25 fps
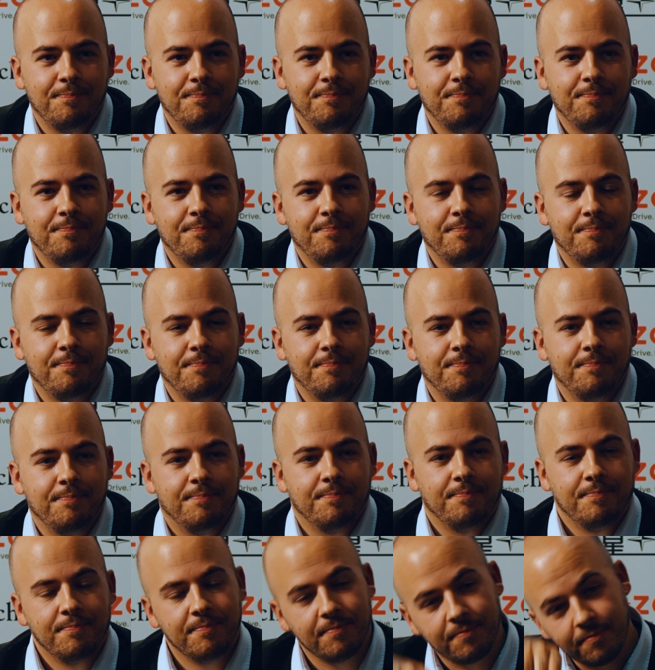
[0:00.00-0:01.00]
You are a
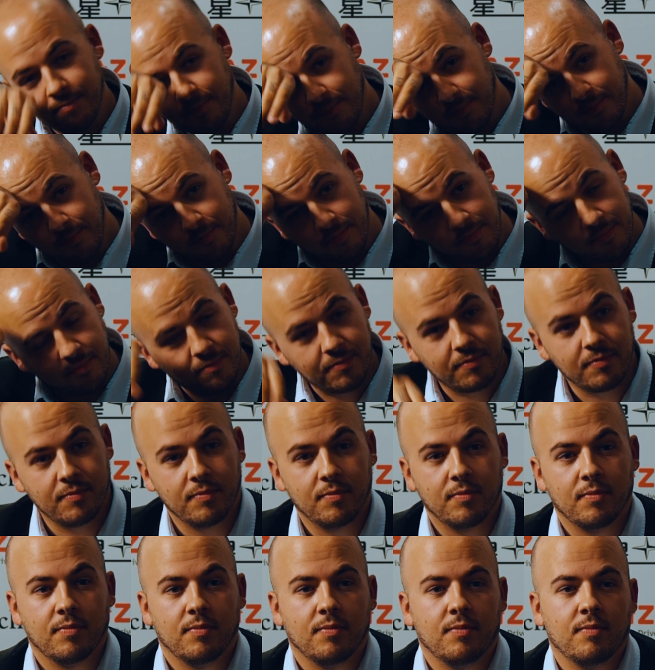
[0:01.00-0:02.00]
proven big
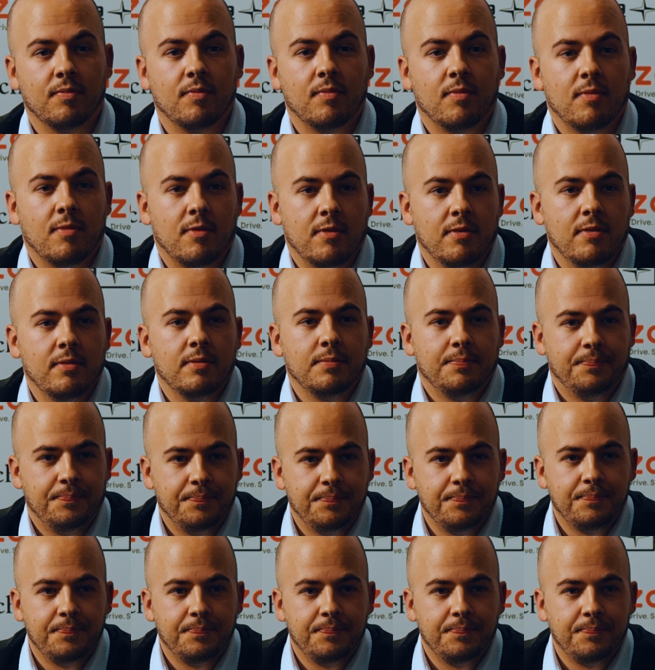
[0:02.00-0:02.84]
stage performer,